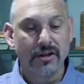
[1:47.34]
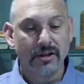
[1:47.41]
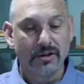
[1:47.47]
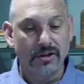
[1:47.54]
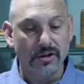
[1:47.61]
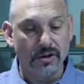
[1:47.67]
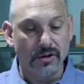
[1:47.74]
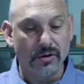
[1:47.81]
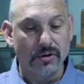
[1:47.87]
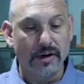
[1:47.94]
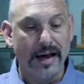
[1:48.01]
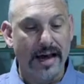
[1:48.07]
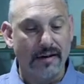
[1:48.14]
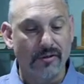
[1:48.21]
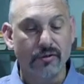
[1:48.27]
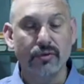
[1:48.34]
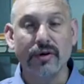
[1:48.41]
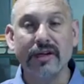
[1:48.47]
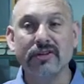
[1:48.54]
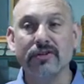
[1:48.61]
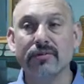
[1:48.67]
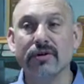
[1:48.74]
to have a
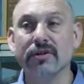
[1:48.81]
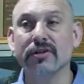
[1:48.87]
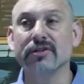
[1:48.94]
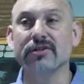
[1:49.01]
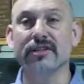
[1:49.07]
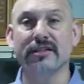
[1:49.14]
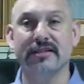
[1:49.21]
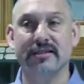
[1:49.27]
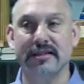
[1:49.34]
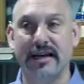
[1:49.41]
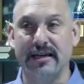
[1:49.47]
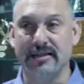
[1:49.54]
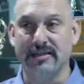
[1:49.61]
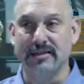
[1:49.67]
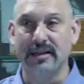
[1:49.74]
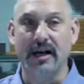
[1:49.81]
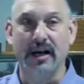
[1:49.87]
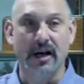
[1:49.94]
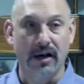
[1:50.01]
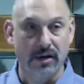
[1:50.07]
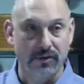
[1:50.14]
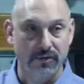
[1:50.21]
reasonable success
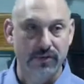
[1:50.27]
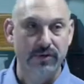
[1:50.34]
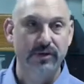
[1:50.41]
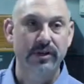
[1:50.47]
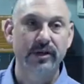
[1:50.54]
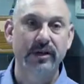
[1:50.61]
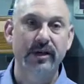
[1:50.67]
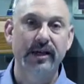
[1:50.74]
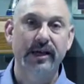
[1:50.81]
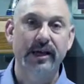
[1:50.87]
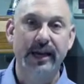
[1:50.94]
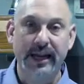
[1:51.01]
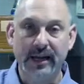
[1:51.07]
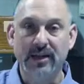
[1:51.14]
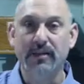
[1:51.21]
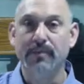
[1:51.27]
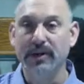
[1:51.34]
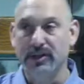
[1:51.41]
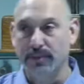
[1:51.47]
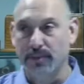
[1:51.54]
of getting the bitch